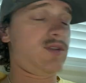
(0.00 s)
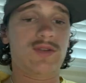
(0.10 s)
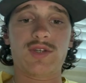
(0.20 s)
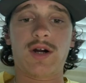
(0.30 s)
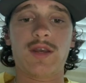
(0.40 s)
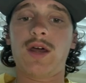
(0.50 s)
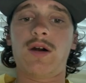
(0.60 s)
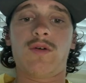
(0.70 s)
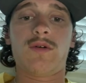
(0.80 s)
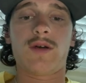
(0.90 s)
John
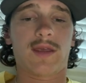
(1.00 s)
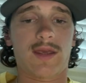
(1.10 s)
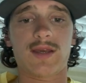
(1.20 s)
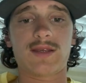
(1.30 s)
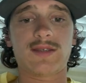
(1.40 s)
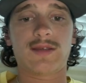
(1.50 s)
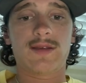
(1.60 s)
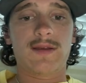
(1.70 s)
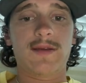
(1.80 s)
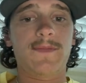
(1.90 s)
Doe is
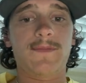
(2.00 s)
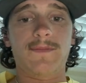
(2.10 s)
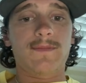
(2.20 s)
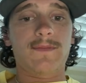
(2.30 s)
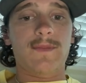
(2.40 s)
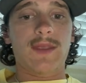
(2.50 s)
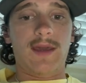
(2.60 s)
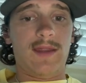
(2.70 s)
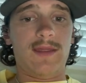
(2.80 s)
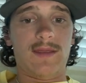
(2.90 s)

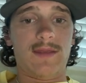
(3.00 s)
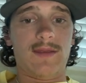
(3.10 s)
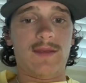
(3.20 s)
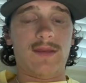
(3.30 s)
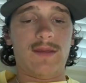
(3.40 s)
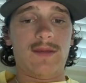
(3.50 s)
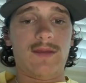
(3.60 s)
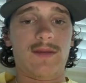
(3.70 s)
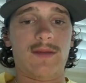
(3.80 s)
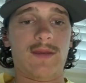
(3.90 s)
in
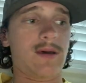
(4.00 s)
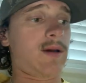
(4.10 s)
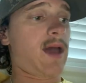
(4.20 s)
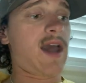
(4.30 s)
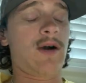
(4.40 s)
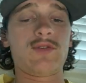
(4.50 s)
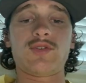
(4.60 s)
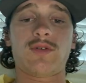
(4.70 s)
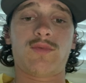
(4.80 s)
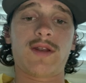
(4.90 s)
the house
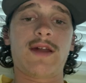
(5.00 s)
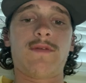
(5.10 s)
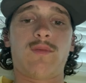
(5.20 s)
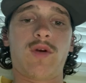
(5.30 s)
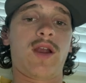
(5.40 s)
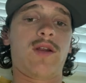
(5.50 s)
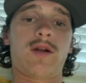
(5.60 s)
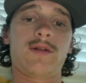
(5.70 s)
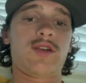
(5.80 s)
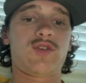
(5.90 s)
or whatever working on
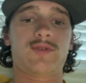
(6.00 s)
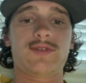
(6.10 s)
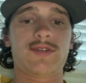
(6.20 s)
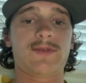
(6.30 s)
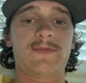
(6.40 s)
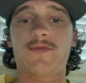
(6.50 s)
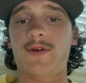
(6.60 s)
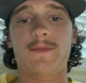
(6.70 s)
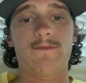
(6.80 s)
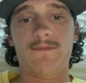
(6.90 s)
electrical systems
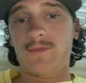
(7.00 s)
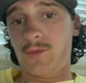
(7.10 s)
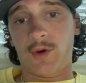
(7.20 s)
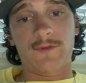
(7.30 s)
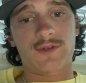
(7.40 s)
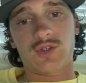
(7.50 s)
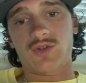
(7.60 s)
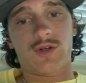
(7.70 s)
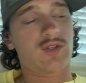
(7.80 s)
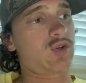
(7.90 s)
from Groves
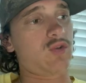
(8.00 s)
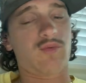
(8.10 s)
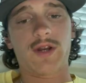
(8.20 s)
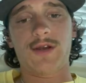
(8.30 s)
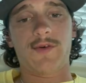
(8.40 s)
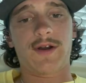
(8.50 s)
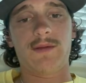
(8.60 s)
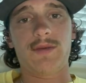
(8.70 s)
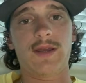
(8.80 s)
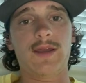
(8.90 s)
Construction or whatever
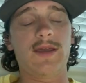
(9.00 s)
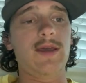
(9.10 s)
company.